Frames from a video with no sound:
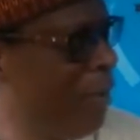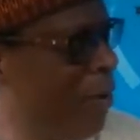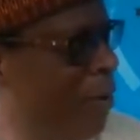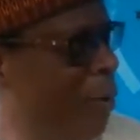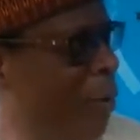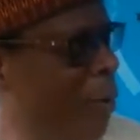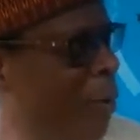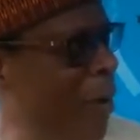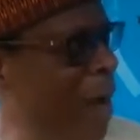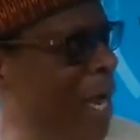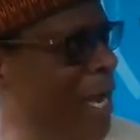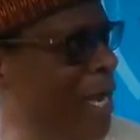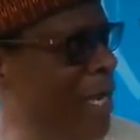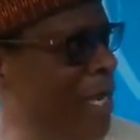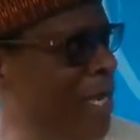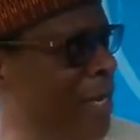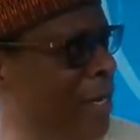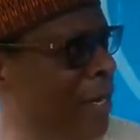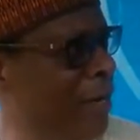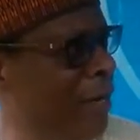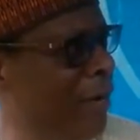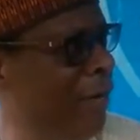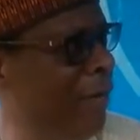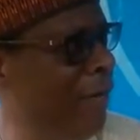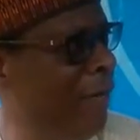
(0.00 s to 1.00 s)
when
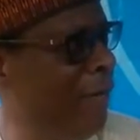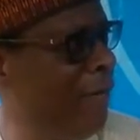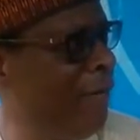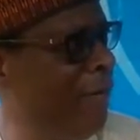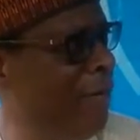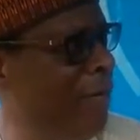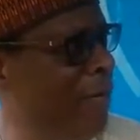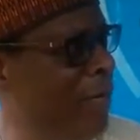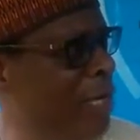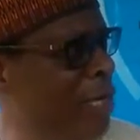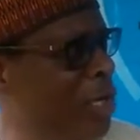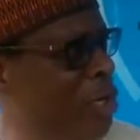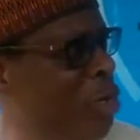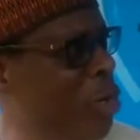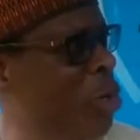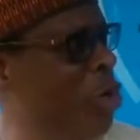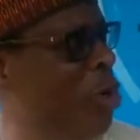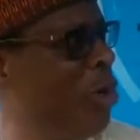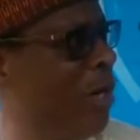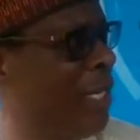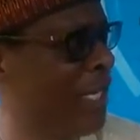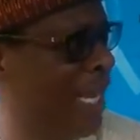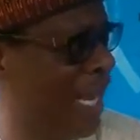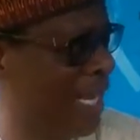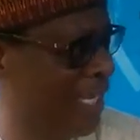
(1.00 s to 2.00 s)
you
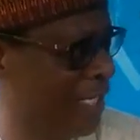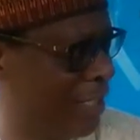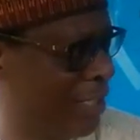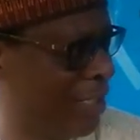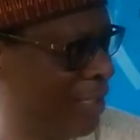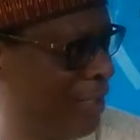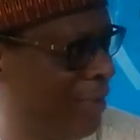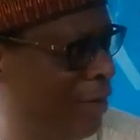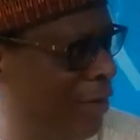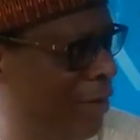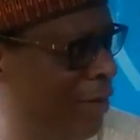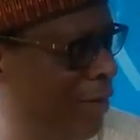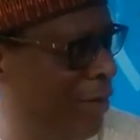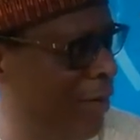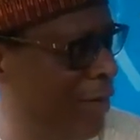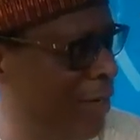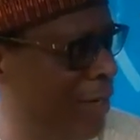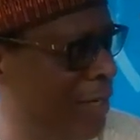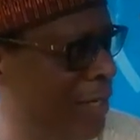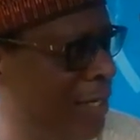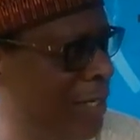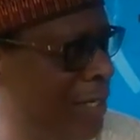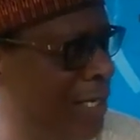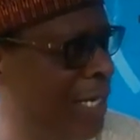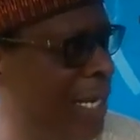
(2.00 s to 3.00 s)
look at
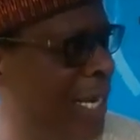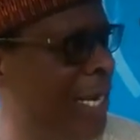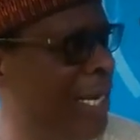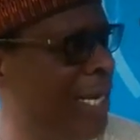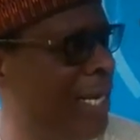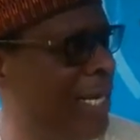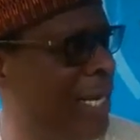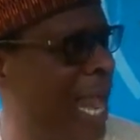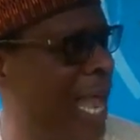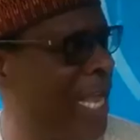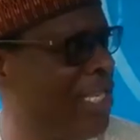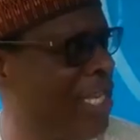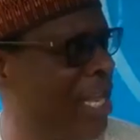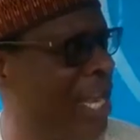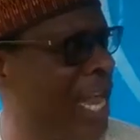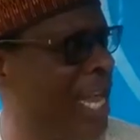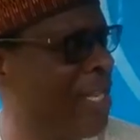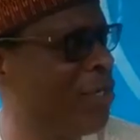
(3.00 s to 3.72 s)
the Nigerian